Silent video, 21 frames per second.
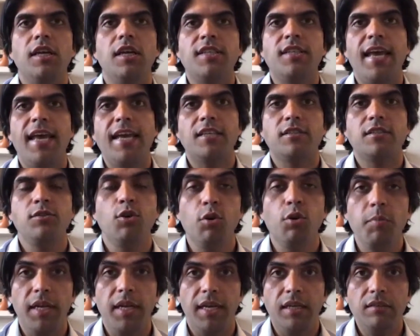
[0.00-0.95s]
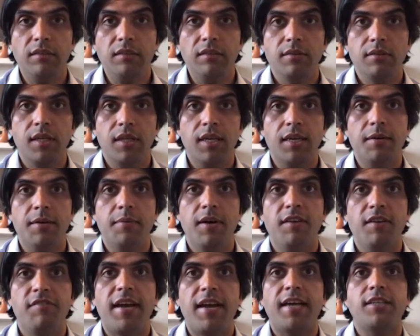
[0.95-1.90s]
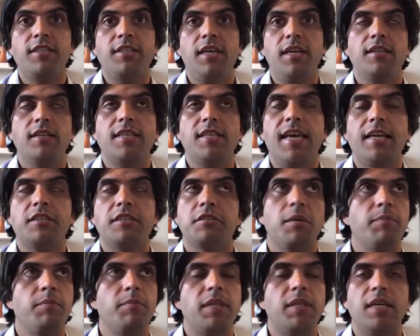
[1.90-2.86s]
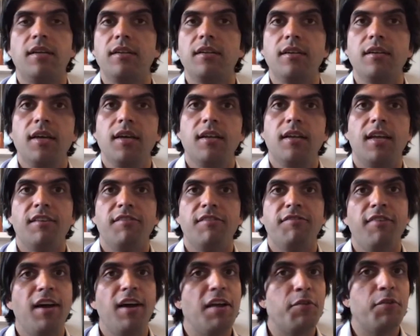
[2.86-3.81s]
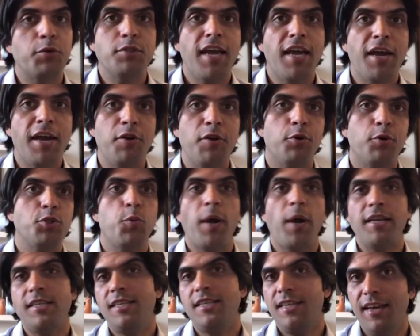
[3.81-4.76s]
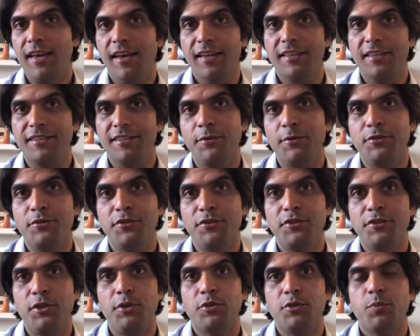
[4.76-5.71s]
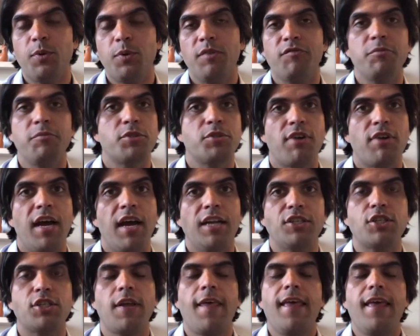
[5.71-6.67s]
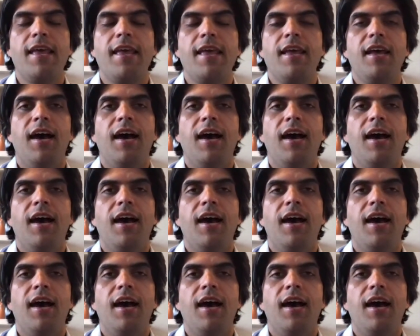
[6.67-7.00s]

It takes normally a vaccine, it takes something like 5 or 10 or 20 years to introduce one from scratch.